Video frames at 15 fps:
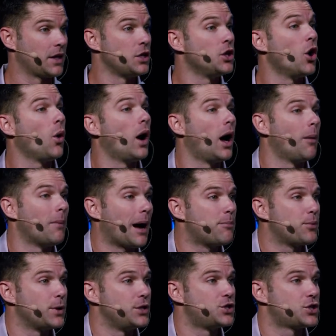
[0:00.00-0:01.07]
You know, um, I
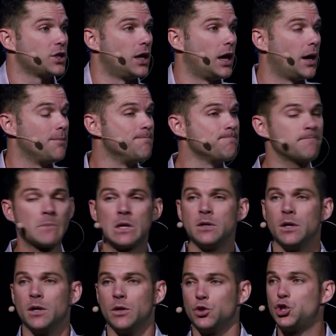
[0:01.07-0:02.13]
preached um,
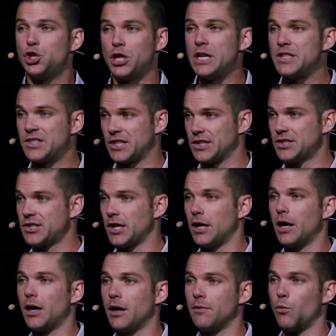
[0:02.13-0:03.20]
Jesus'
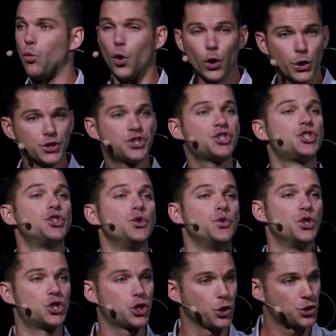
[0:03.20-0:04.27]
uh, words to
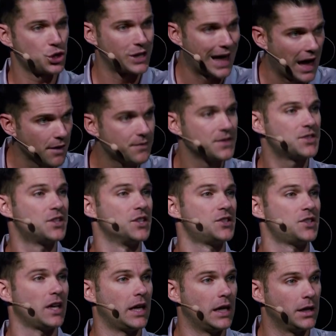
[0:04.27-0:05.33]
the church in
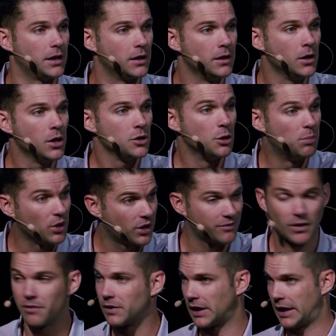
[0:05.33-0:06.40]
Ephesus in the book of
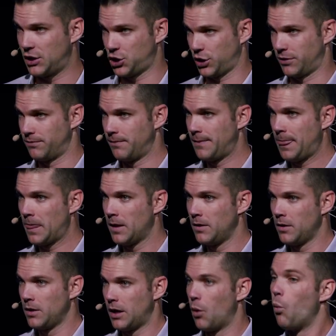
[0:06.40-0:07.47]
Revelation.
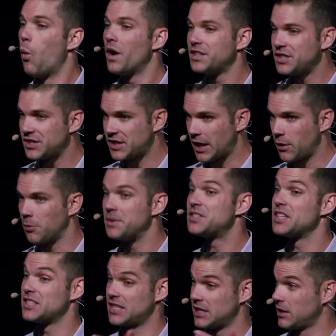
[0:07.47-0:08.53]
And what does he say to them? He
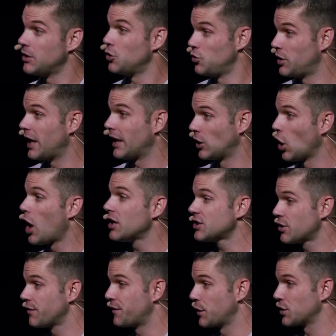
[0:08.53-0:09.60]
says he, they had lost
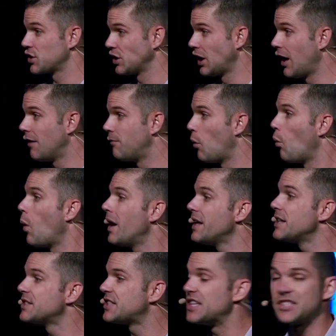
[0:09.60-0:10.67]
their first love, but what
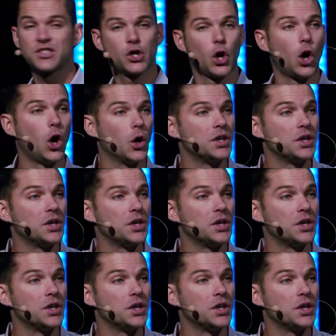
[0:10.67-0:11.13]
is his call?